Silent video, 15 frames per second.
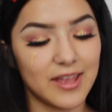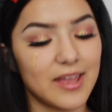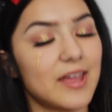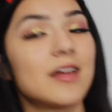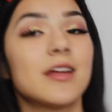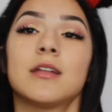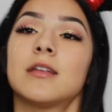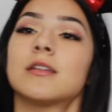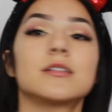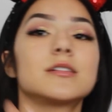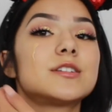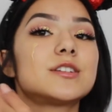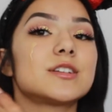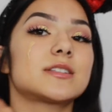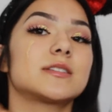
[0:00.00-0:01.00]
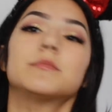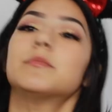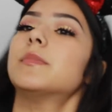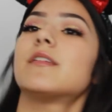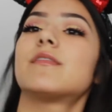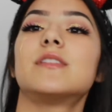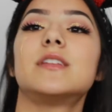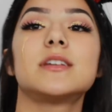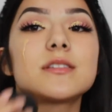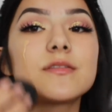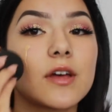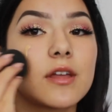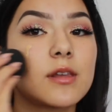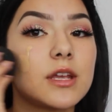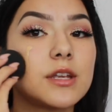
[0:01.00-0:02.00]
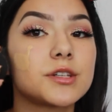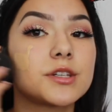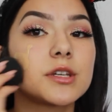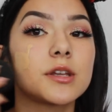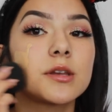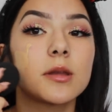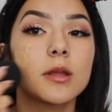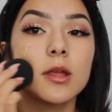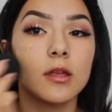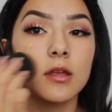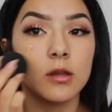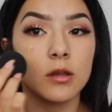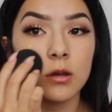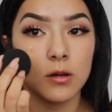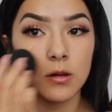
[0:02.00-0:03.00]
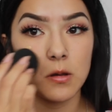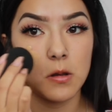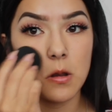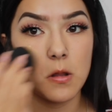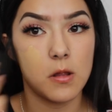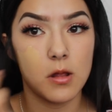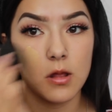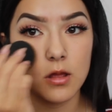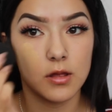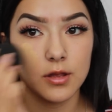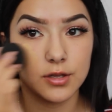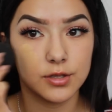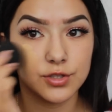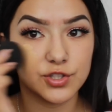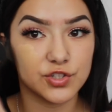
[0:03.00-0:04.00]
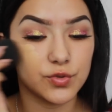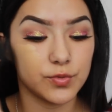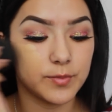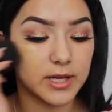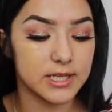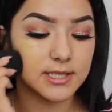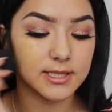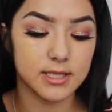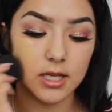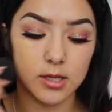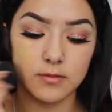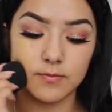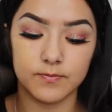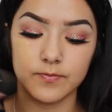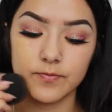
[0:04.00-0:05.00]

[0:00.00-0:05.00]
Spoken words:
and just buff this foundation in to my skin.